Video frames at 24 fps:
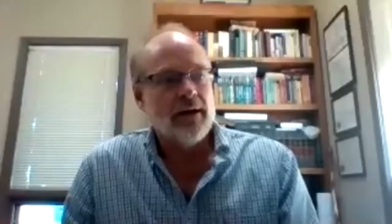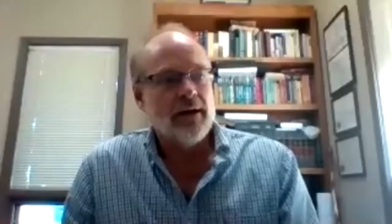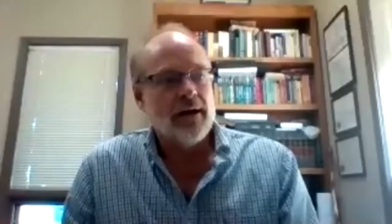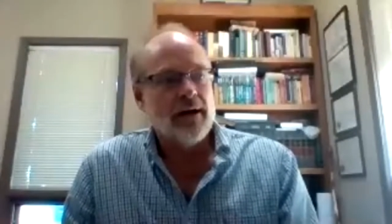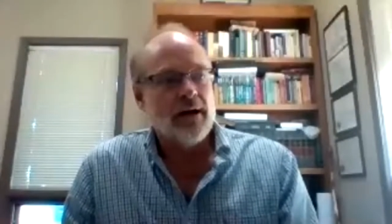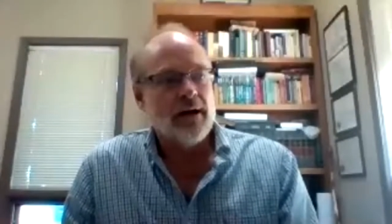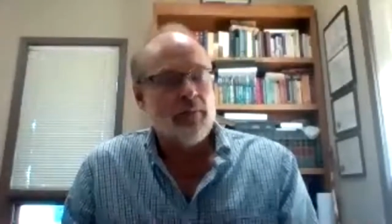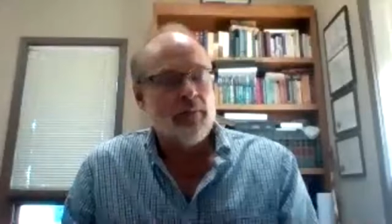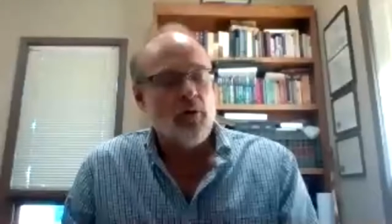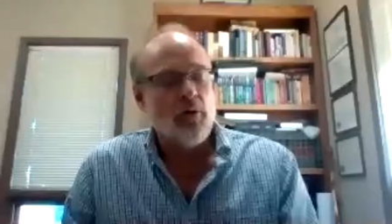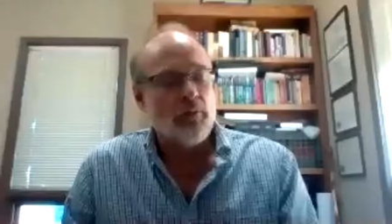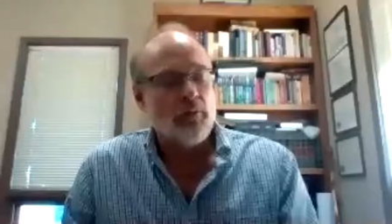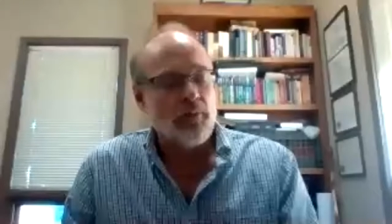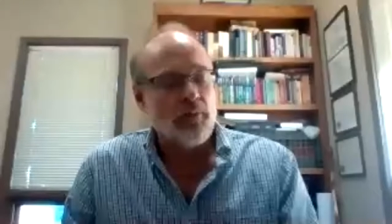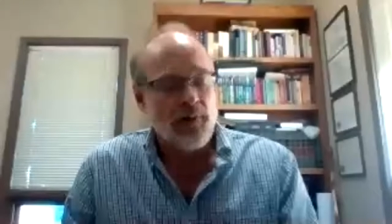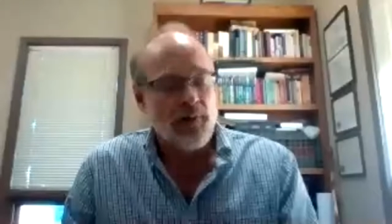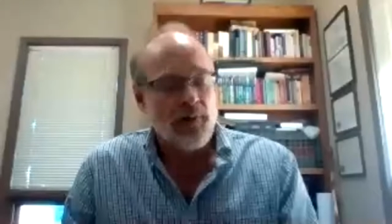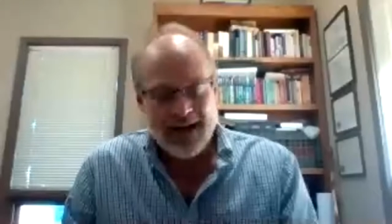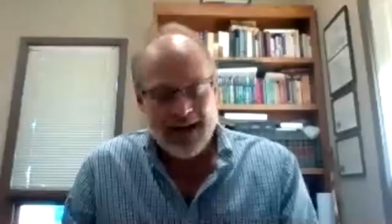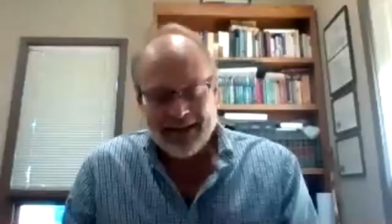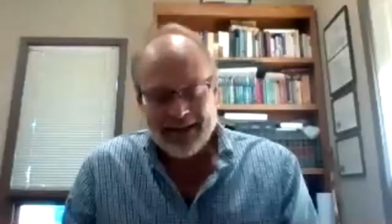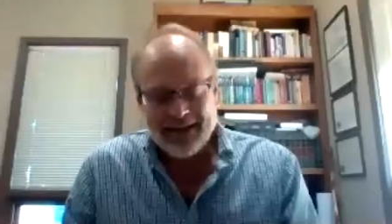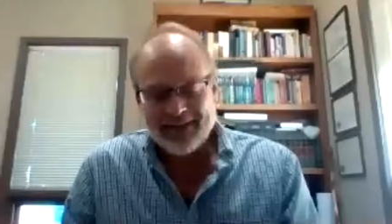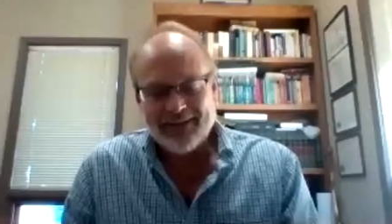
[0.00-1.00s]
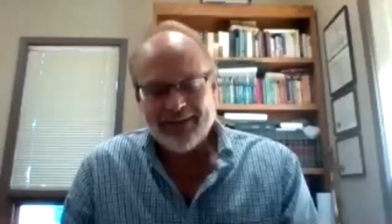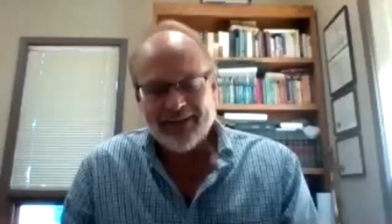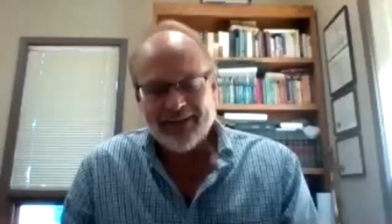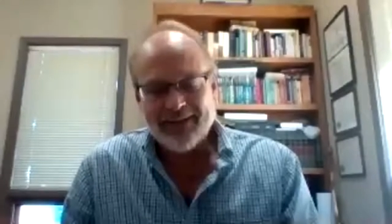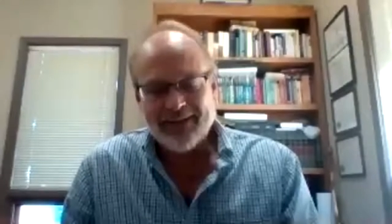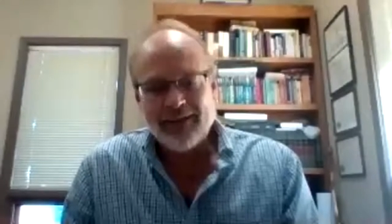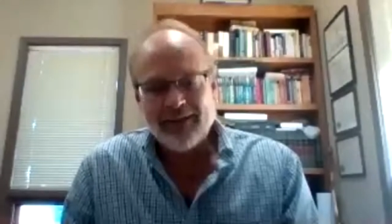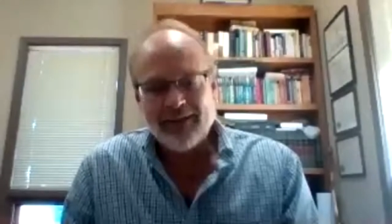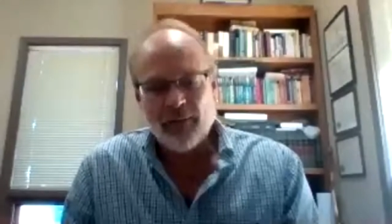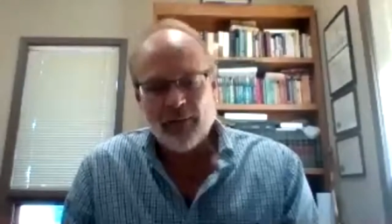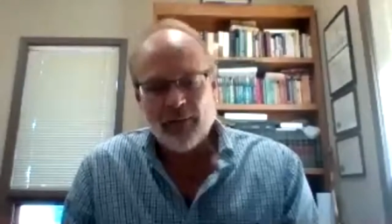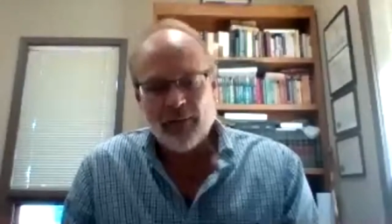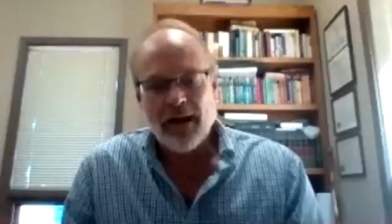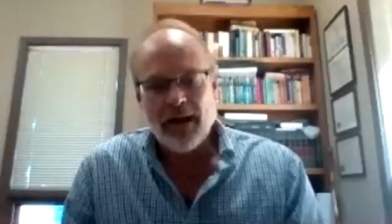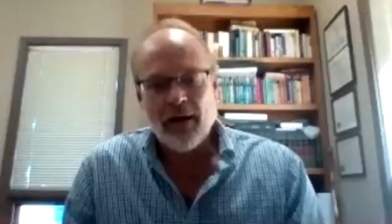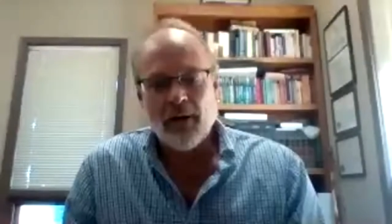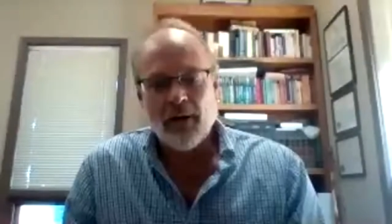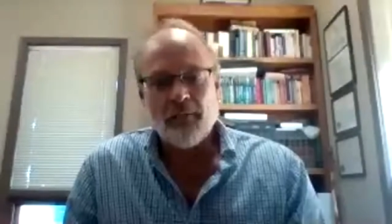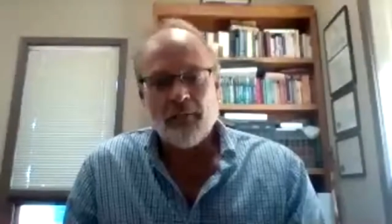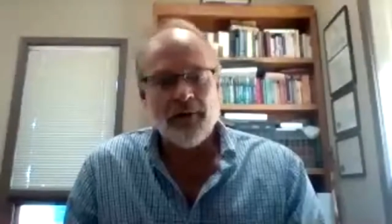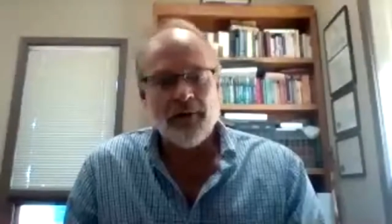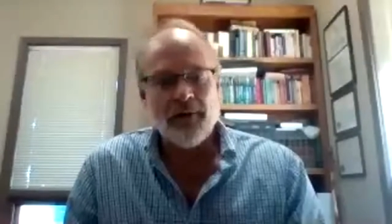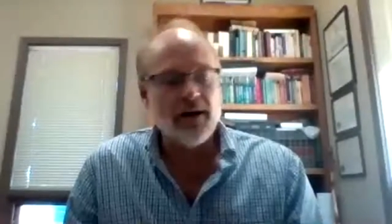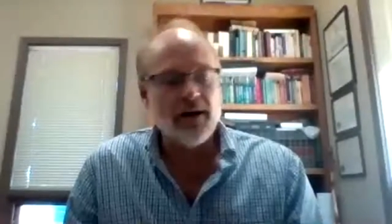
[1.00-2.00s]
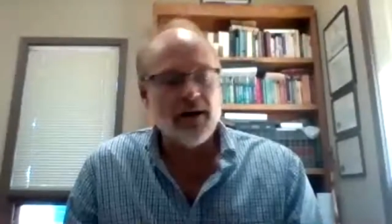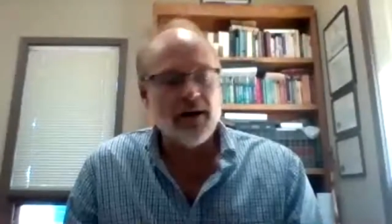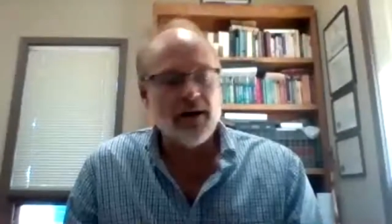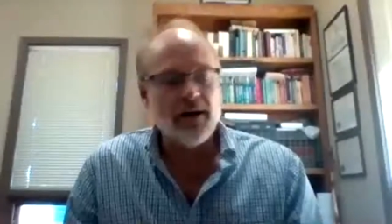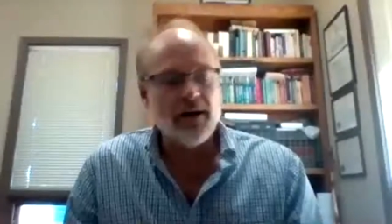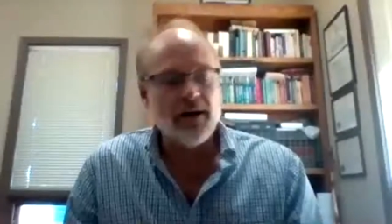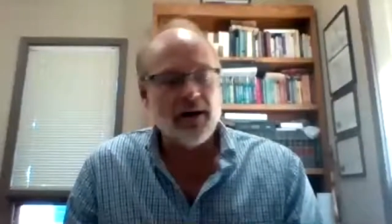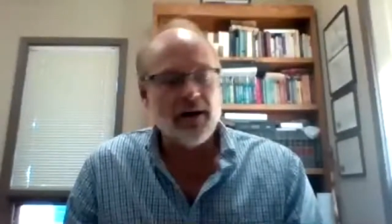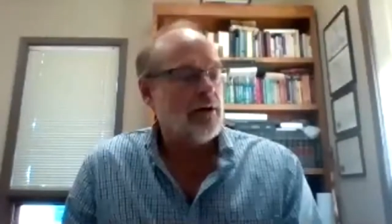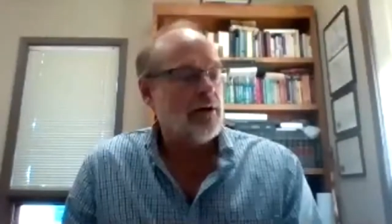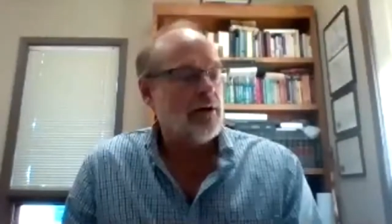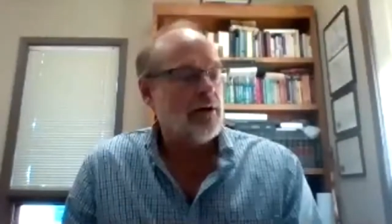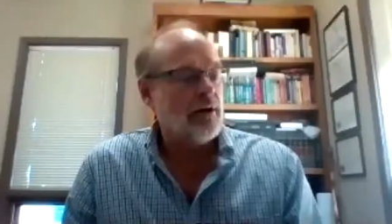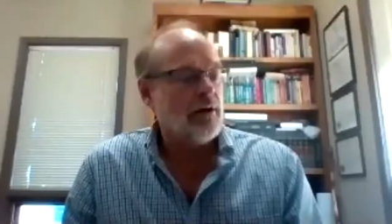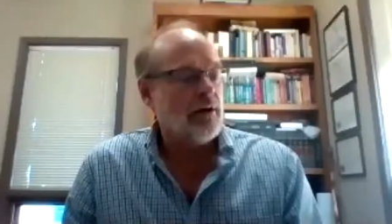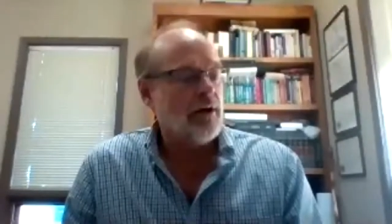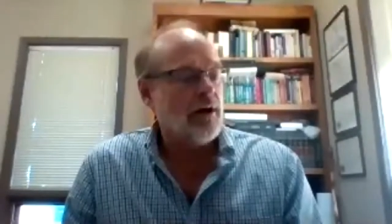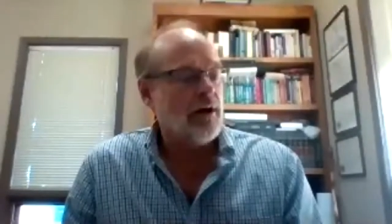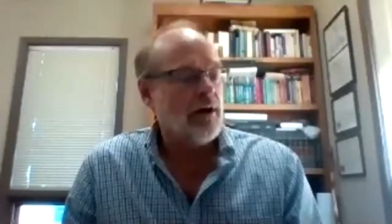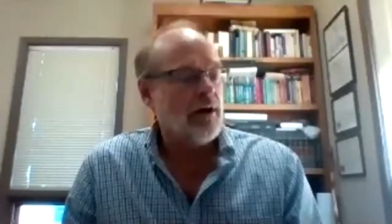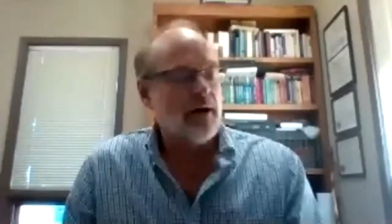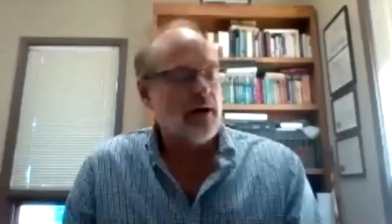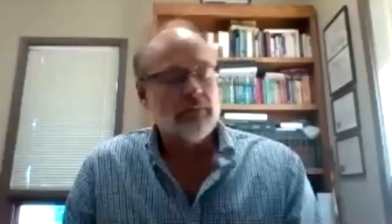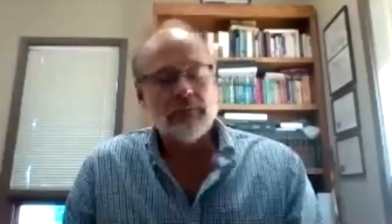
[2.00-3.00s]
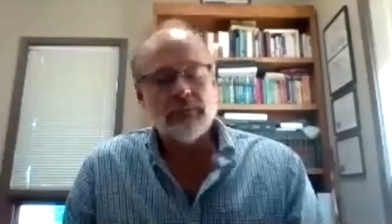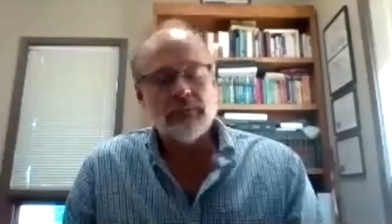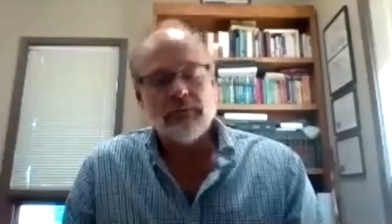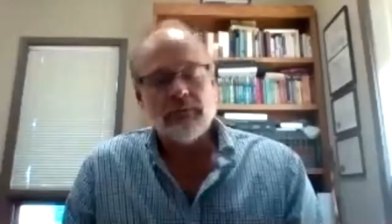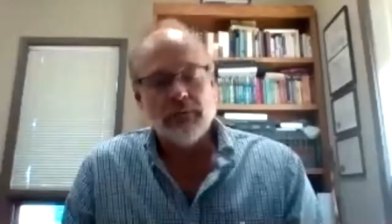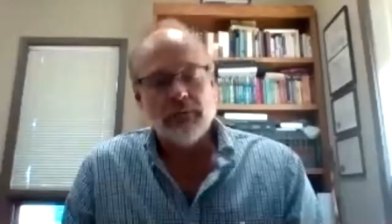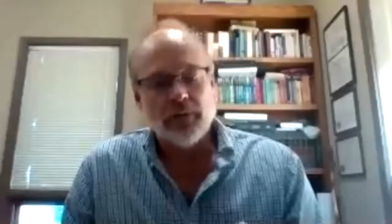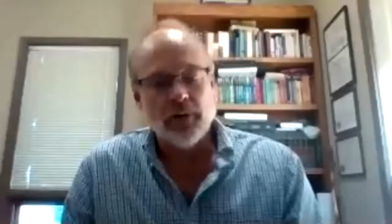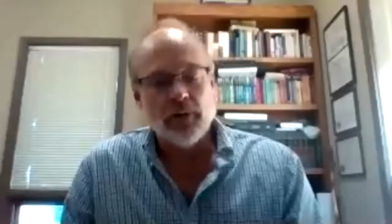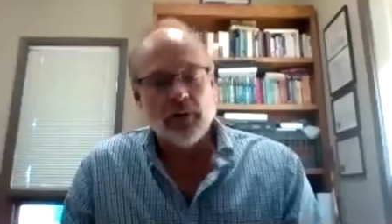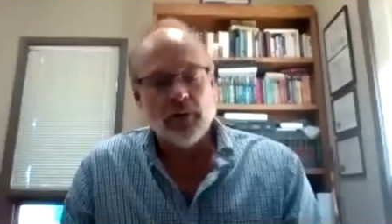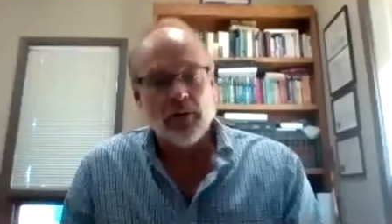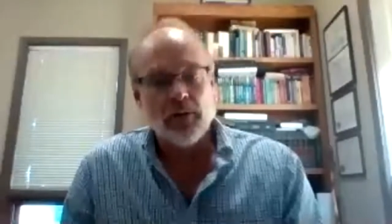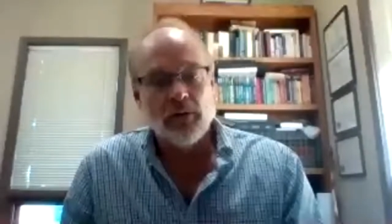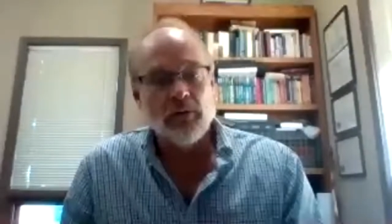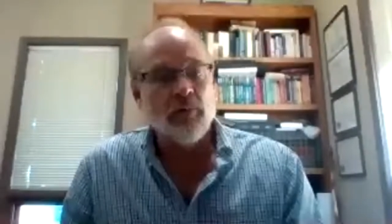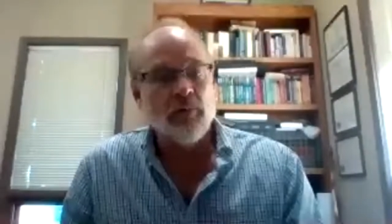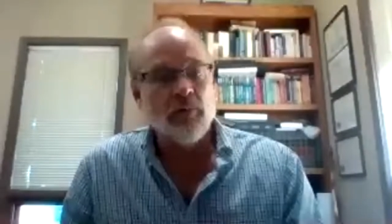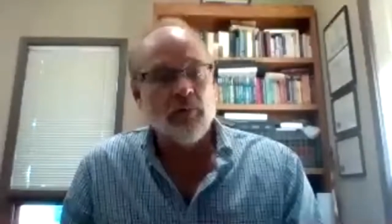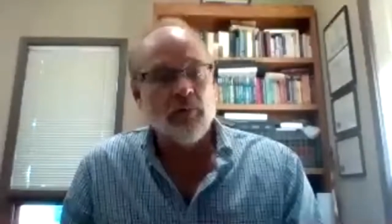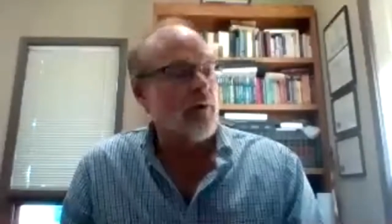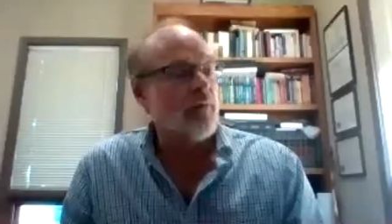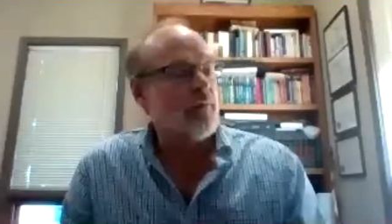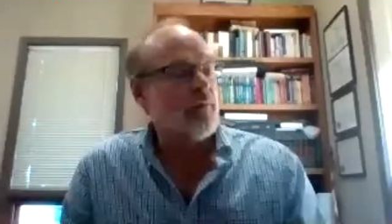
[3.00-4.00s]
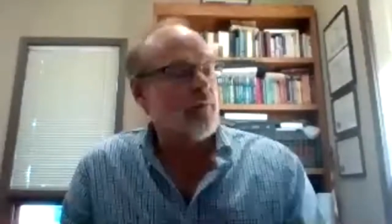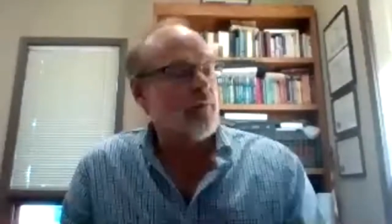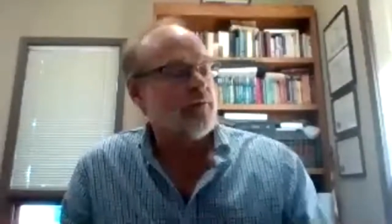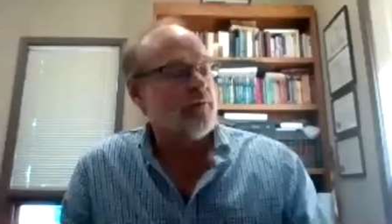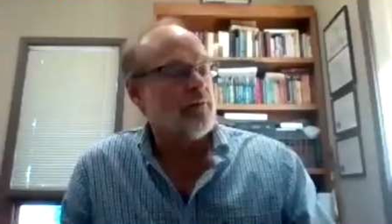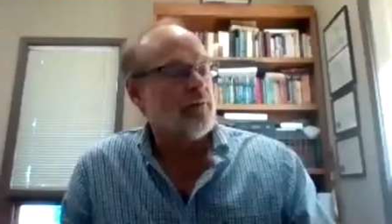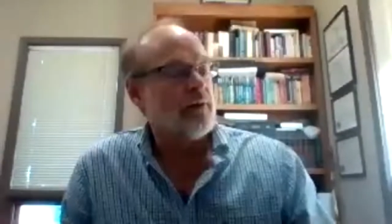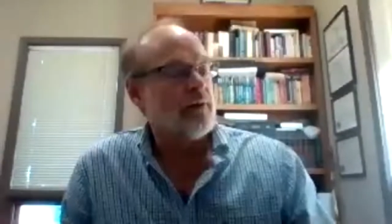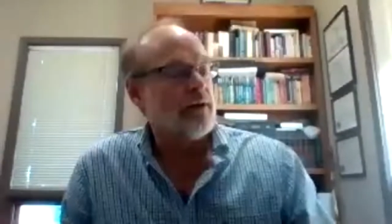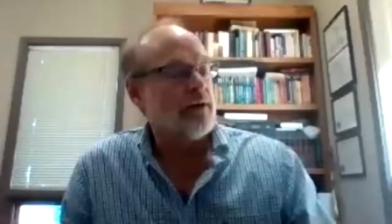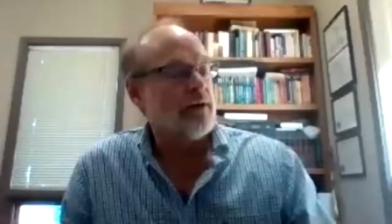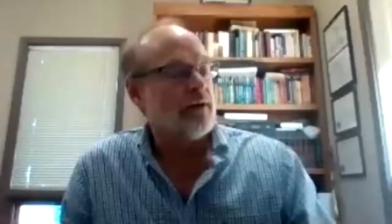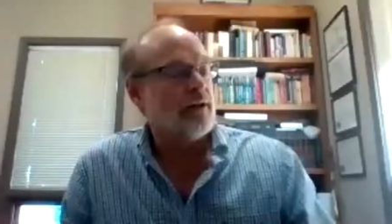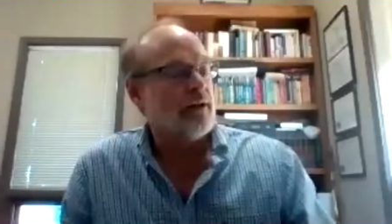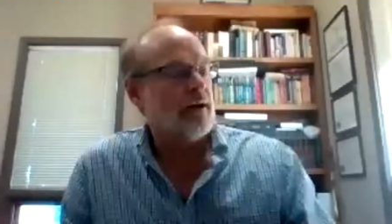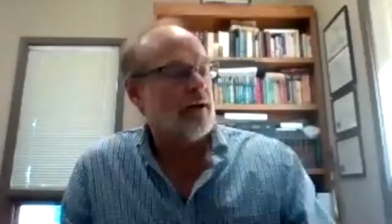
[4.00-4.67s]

more practices that would help us do what we're doing